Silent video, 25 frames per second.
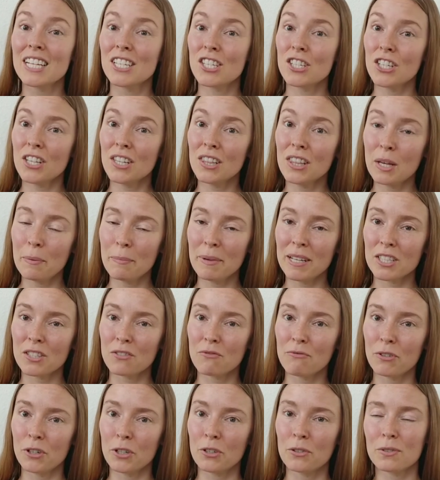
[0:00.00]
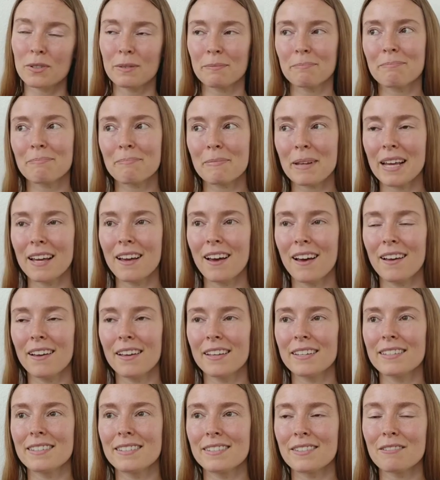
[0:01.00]
she limits fruit
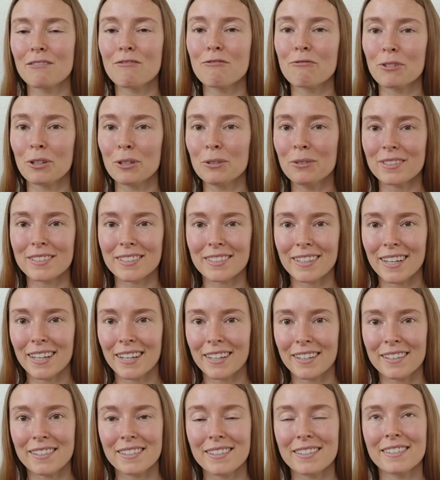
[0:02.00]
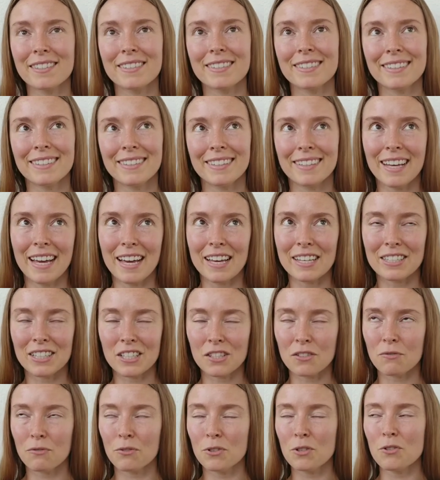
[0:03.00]
because fruit is, yes,
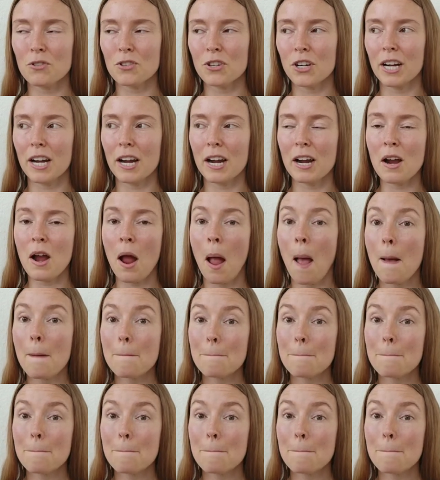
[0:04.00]
it's fruit sugar,